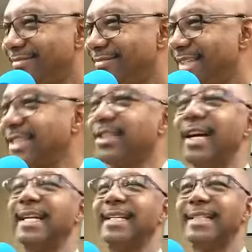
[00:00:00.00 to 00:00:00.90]
They
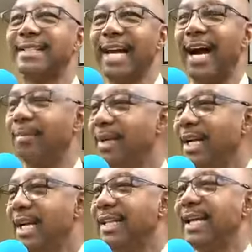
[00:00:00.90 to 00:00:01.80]
started at the top.
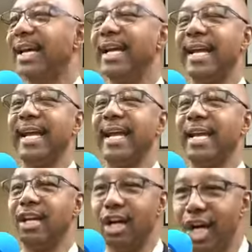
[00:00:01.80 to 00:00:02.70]
The
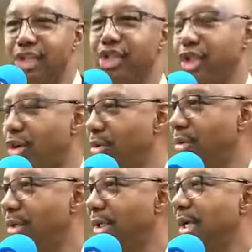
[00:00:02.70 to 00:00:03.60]
head honcho,
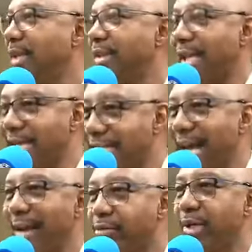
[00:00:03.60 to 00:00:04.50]
they
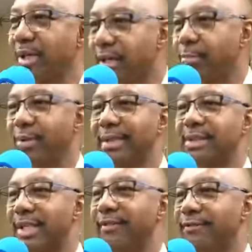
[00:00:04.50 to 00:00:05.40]
got rid of the
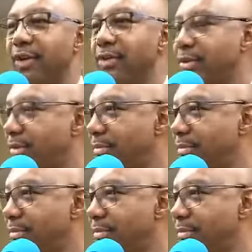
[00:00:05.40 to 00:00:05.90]
president first.